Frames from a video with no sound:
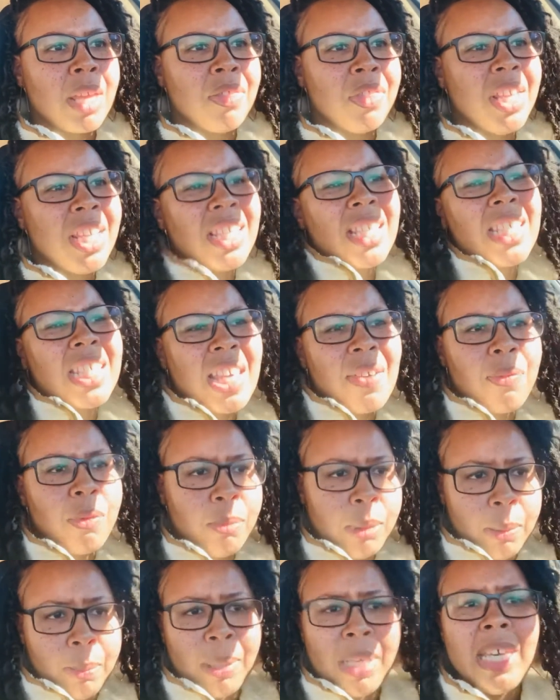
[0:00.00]
this is giving
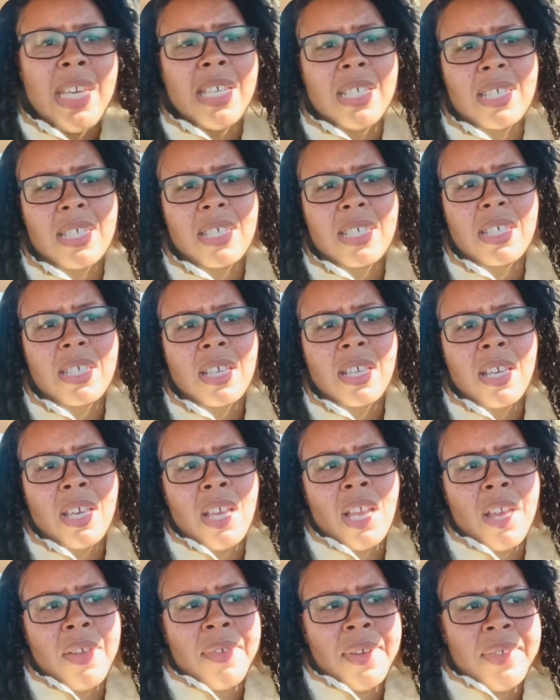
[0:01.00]
me peace.
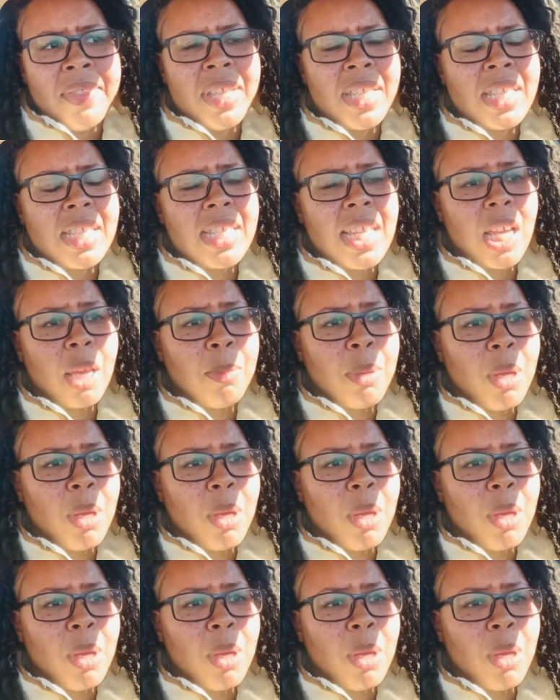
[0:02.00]
This is taking me